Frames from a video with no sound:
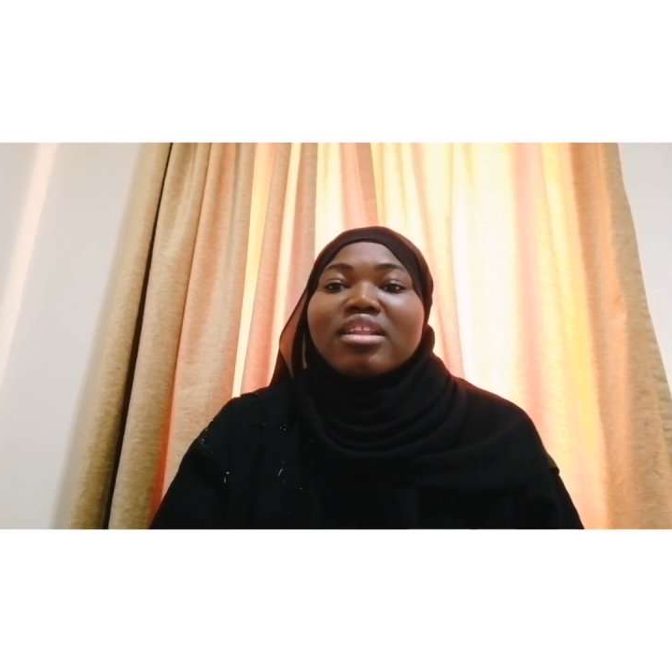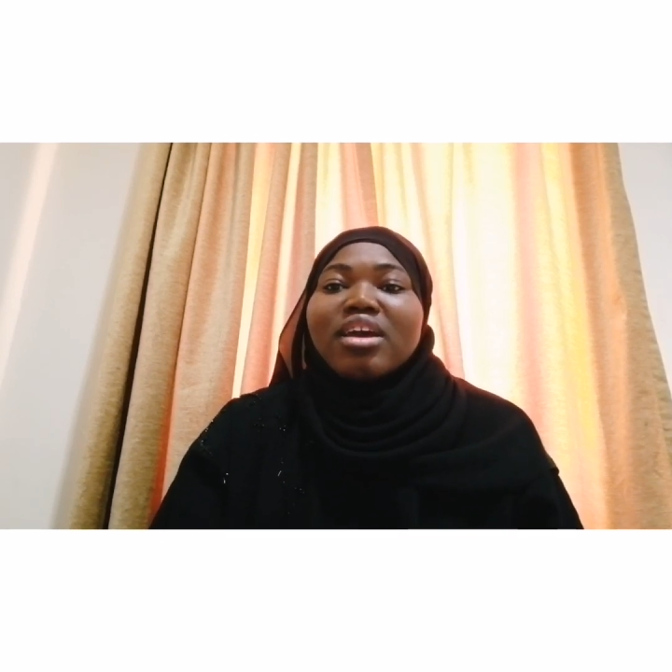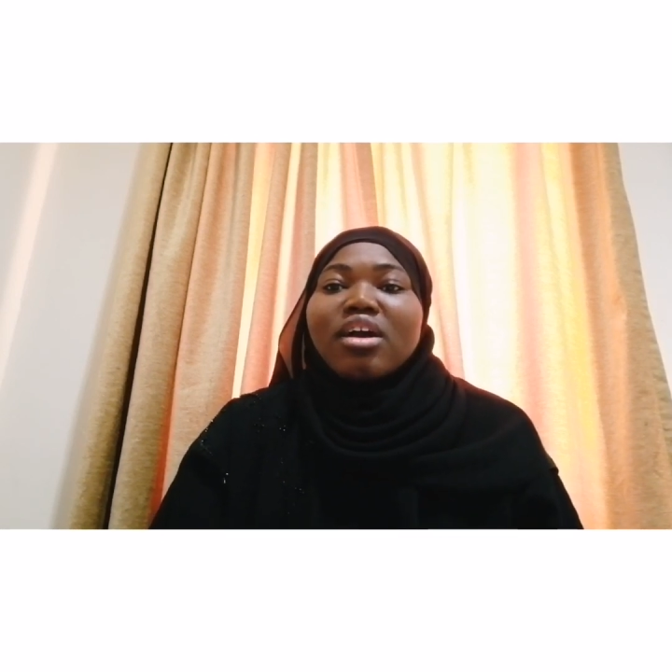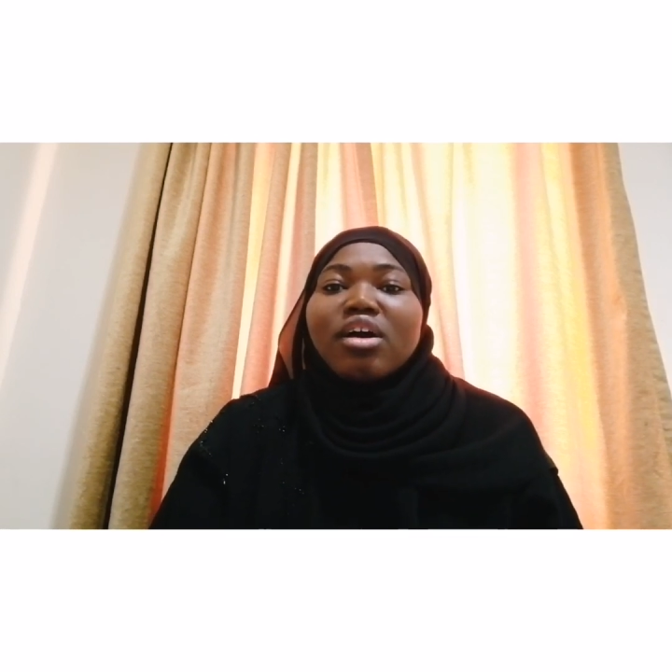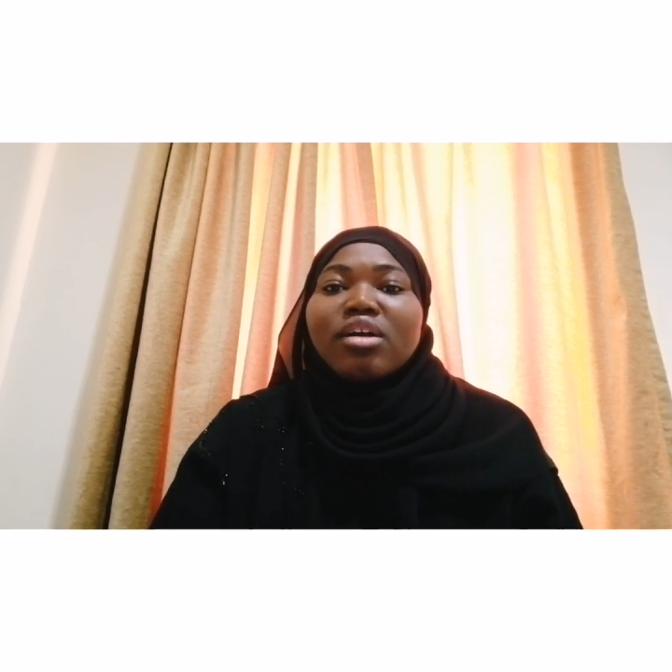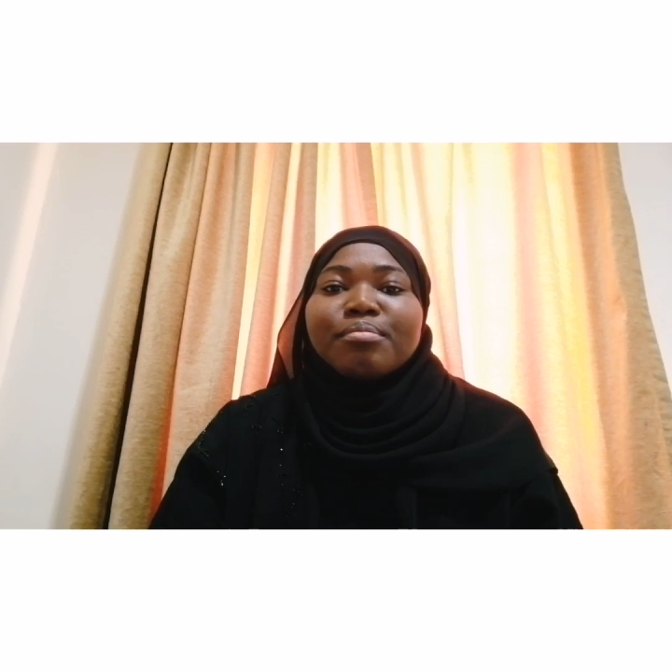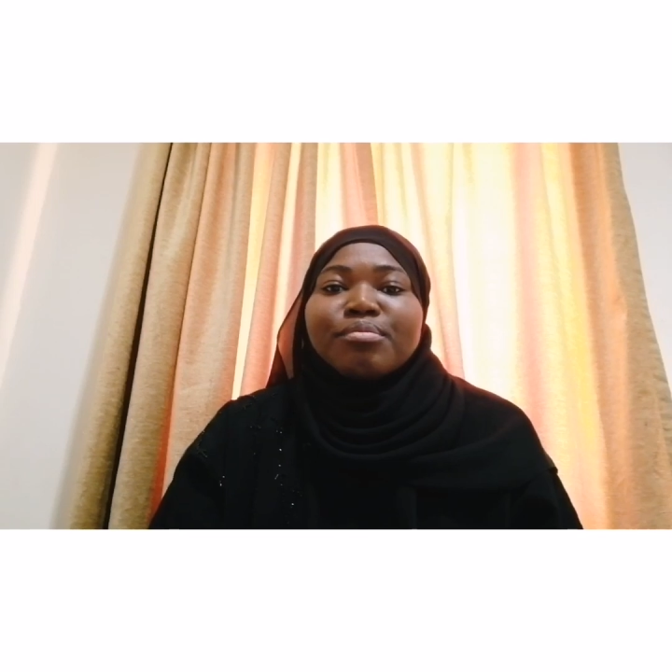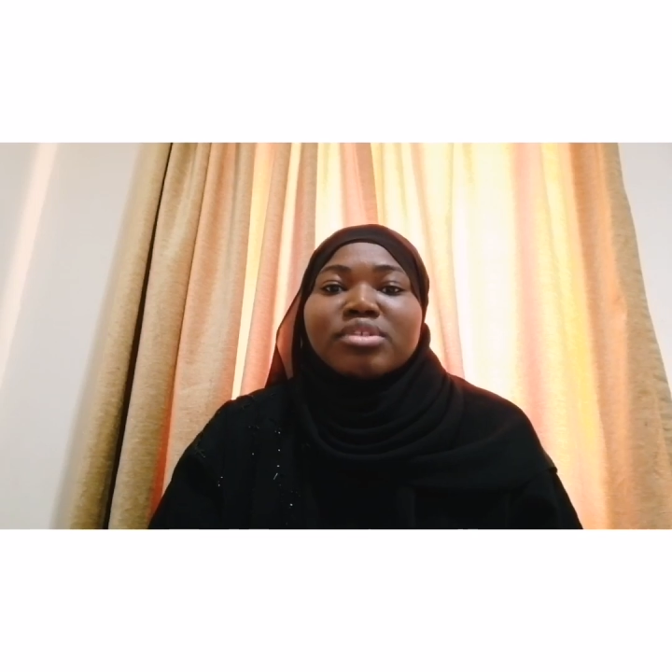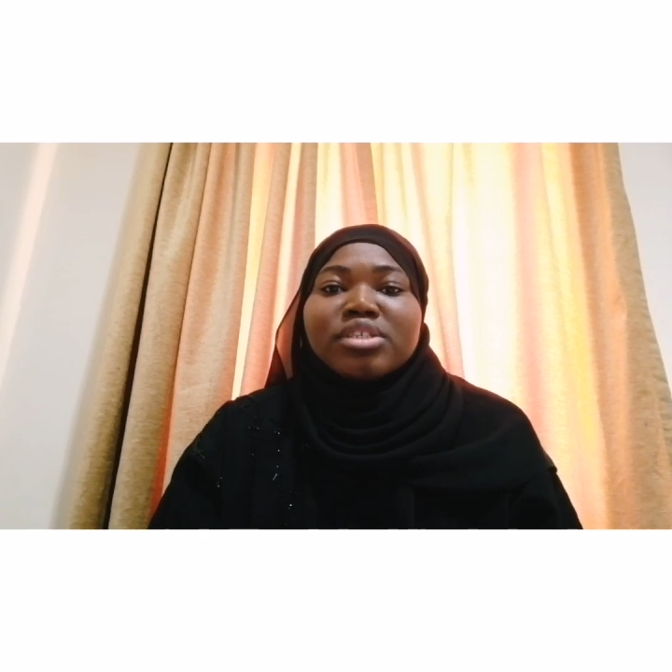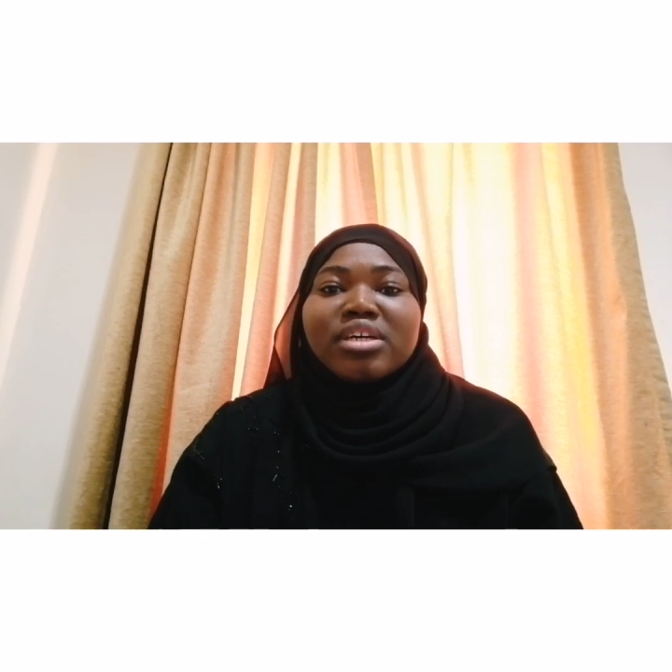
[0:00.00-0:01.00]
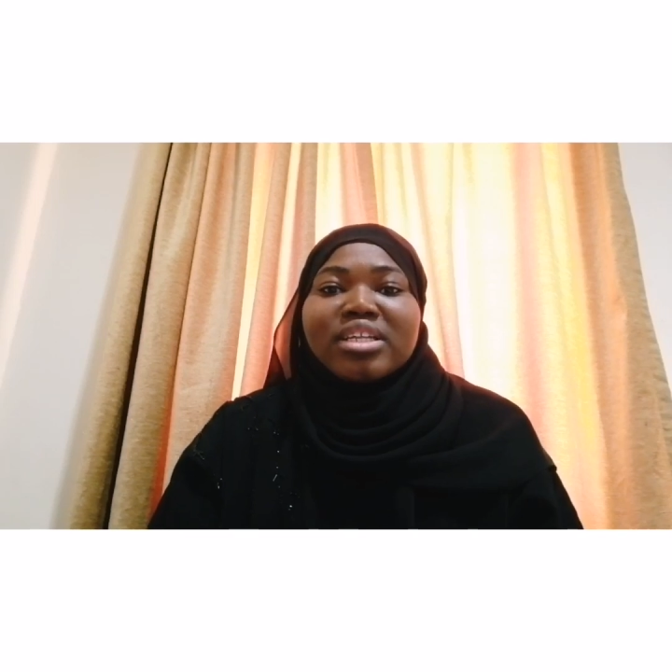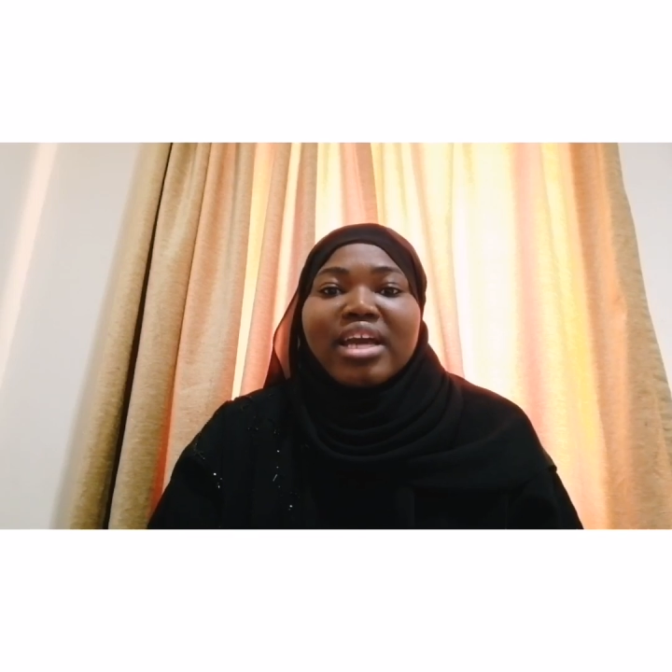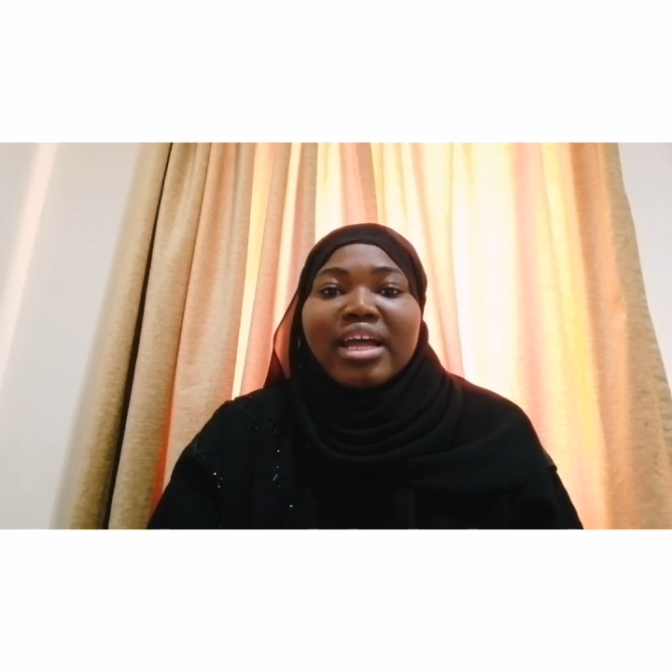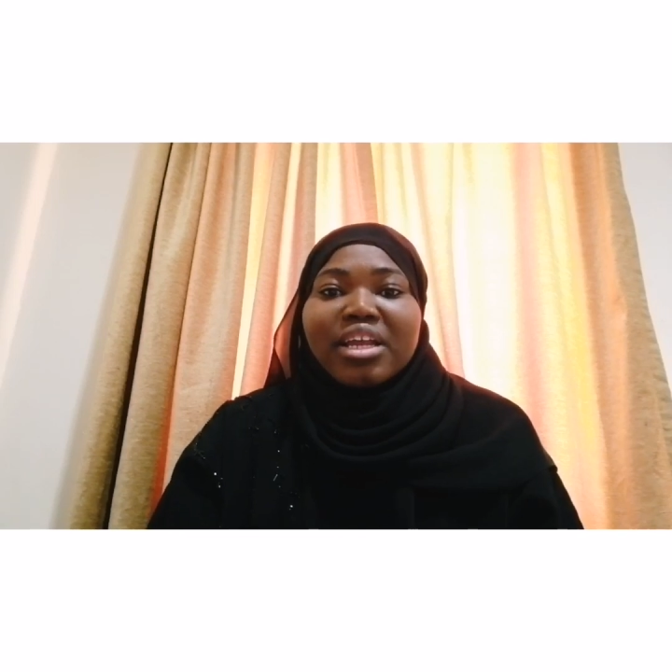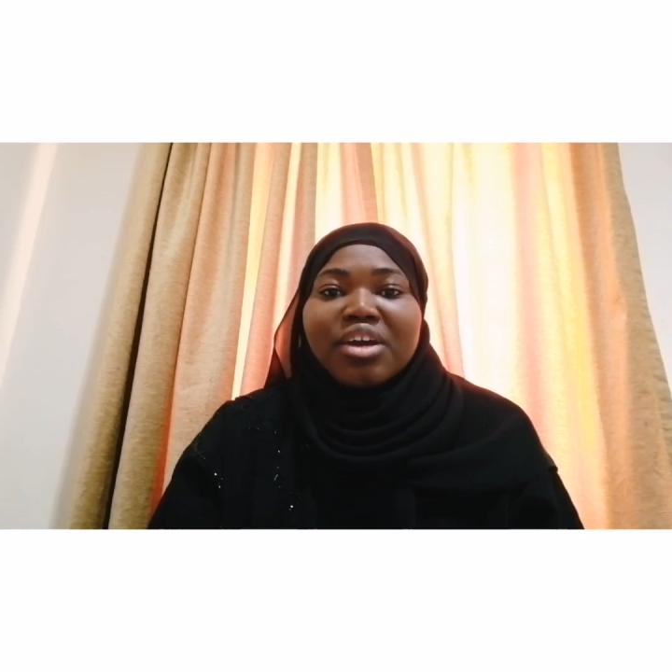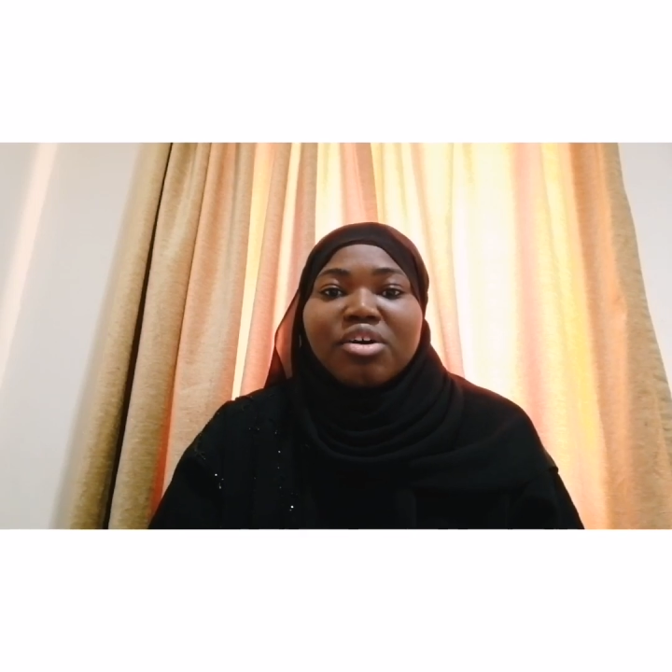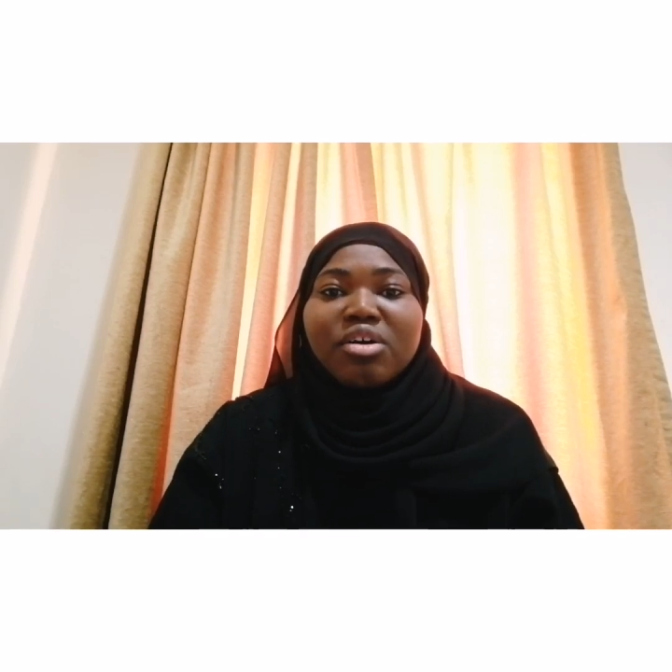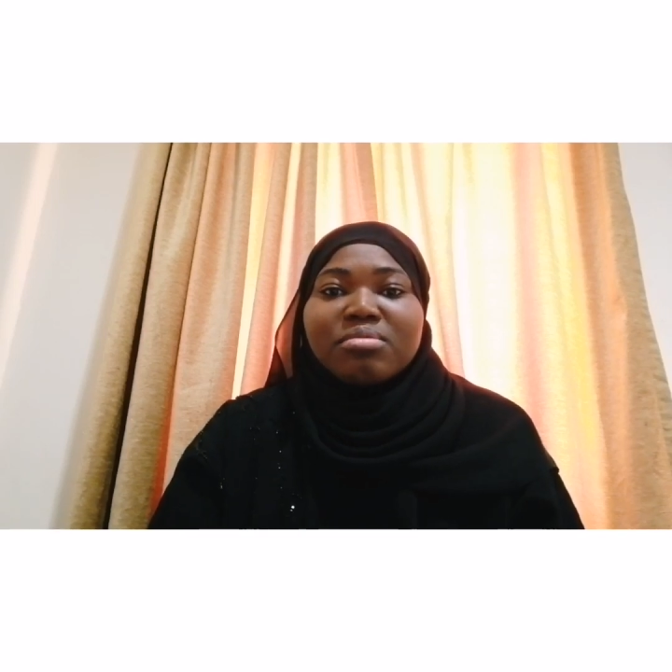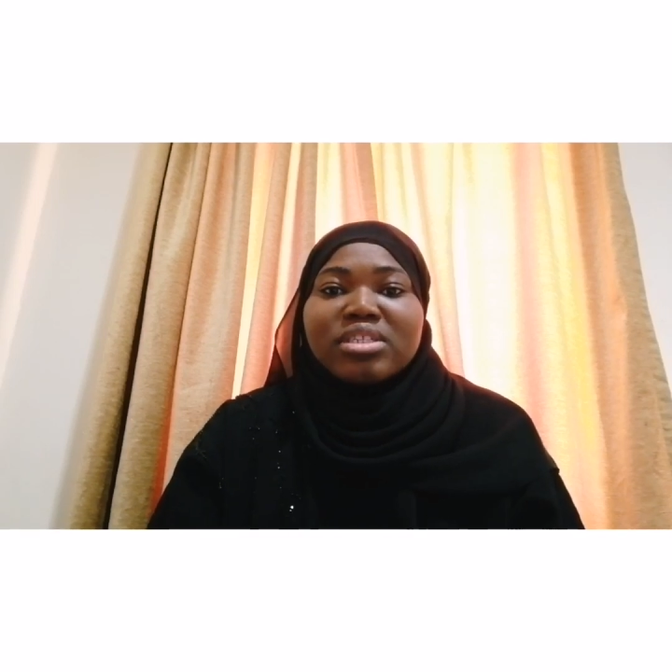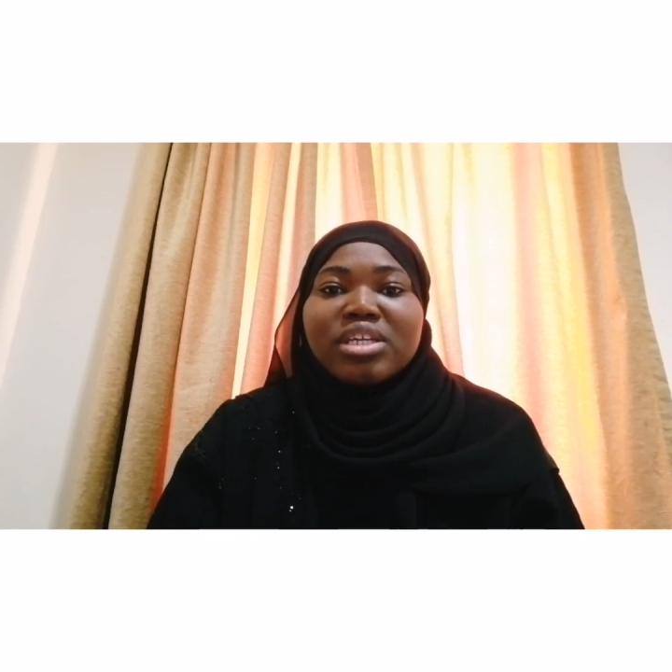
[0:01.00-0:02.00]
they all put on their
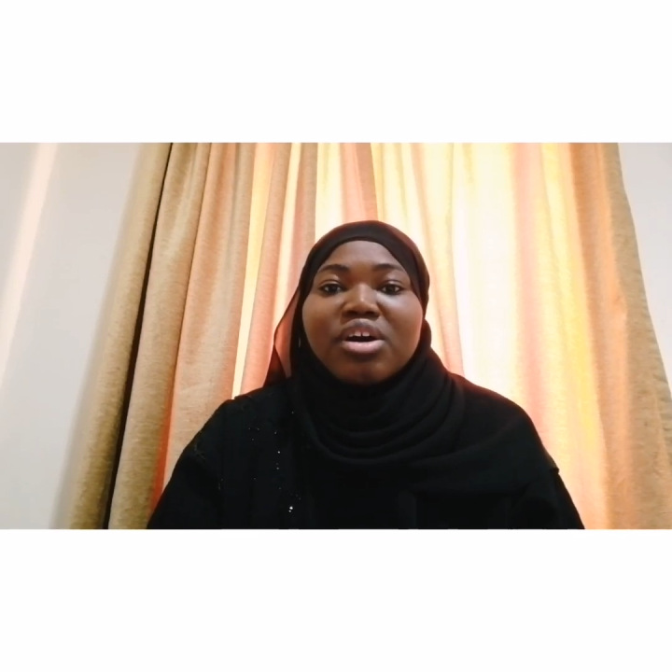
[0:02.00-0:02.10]
niqabs,